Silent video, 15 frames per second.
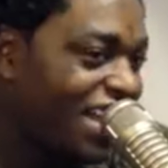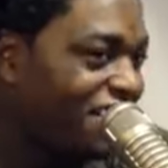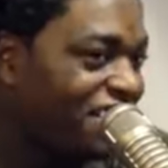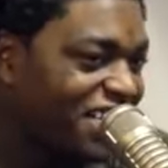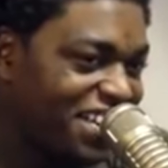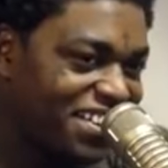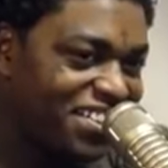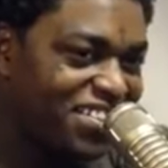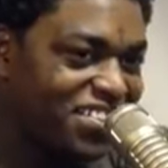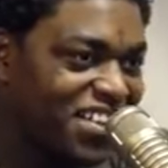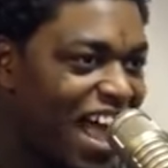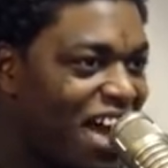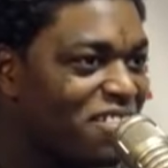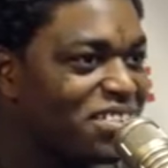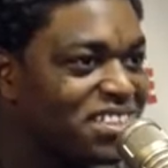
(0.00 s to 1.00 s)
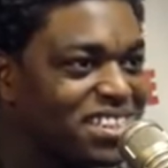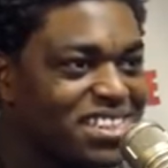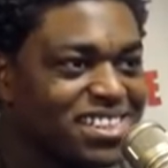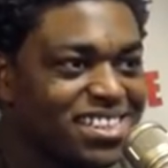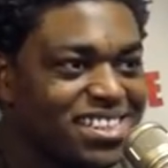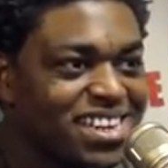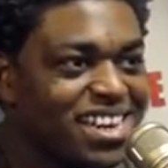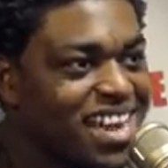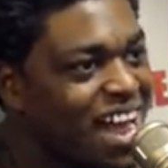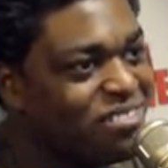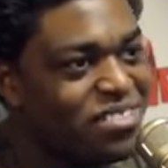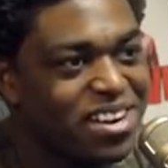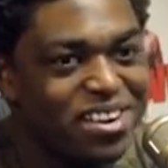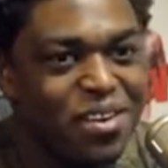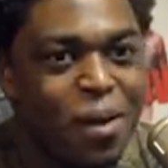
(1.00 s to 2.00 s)
I really don't. I was just yeah. I,
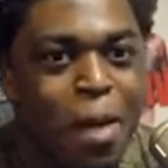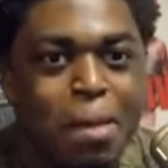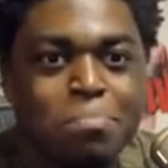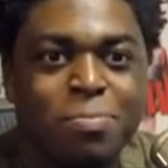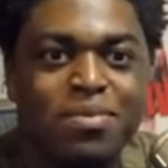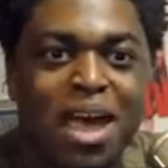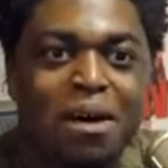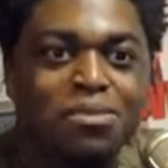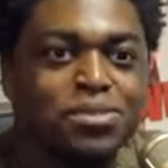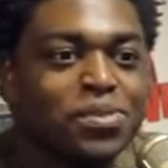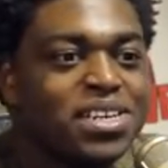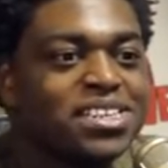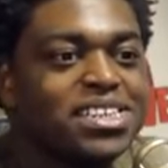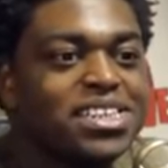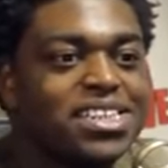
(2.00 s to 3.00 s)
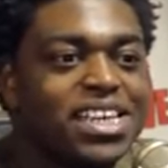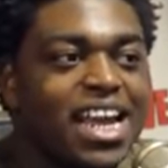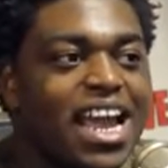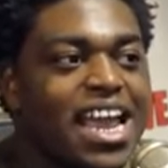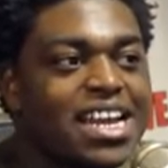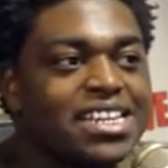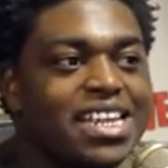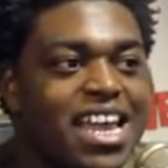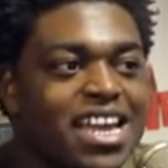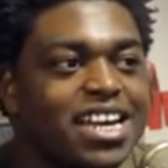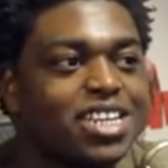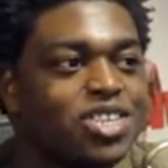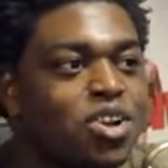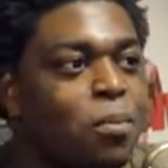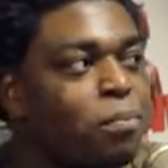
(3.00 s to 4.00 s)
really, I was really just saying anything
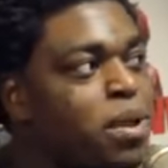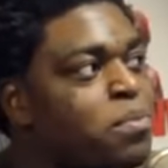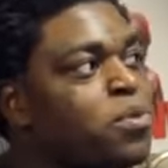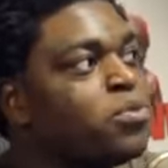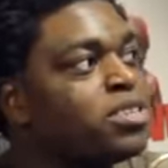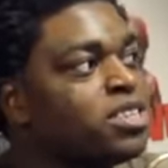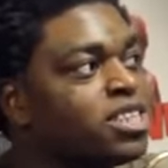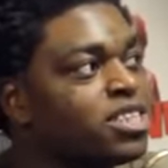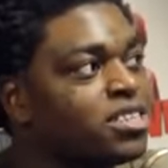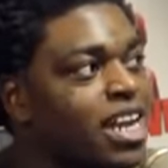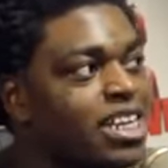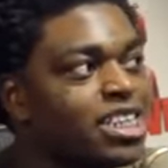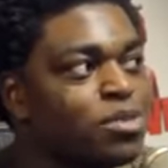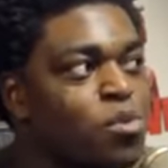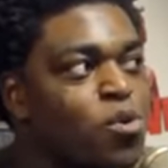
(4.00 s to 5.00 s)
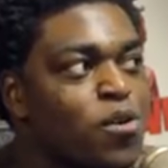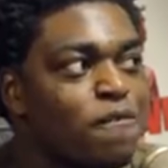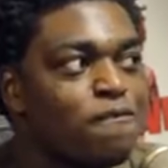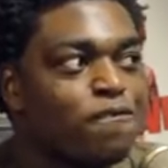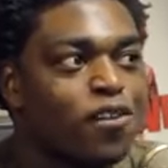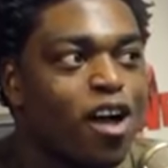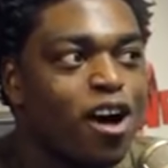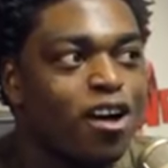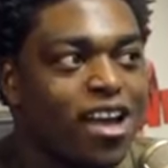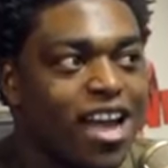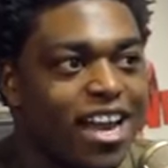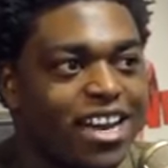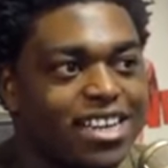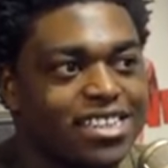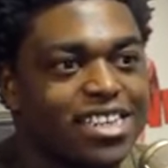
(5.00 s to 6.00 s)
because you know people was like smoking flock
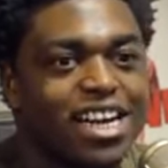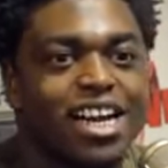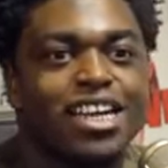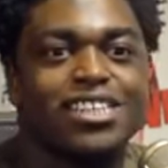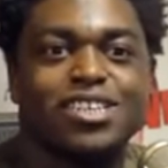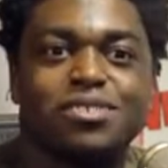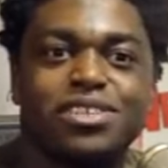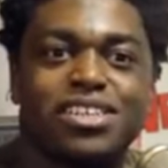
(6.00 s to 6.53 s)
at that time, so right.